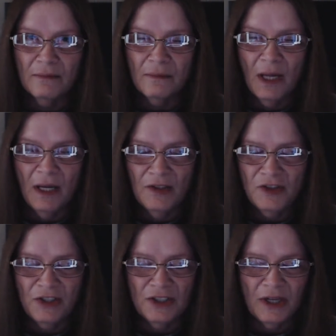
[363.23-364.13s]
And it's
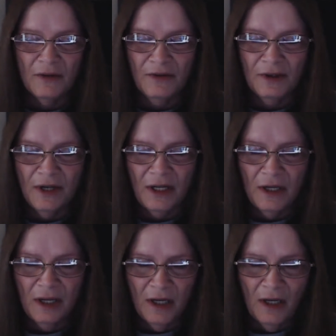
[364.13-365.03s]
just a very,
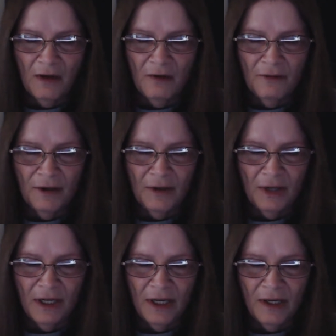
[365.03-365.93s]

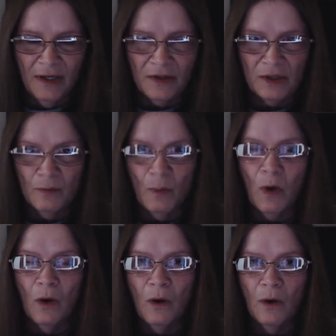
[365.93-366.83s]
very
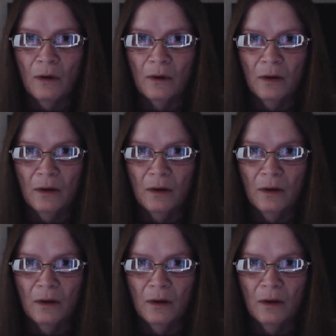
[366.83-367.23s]
small,